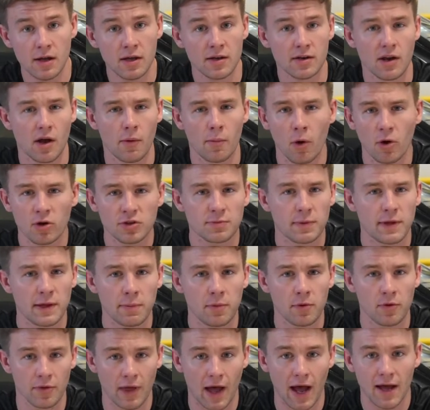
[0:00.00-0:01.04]
Now, most
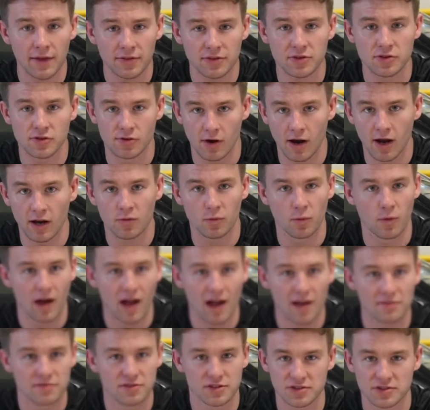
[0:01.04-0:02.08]
people at the track will
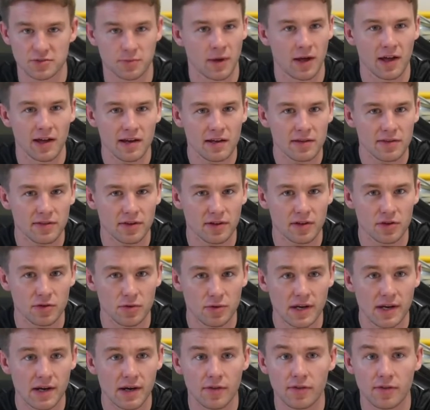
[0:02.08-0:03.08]
have just about anything that you need,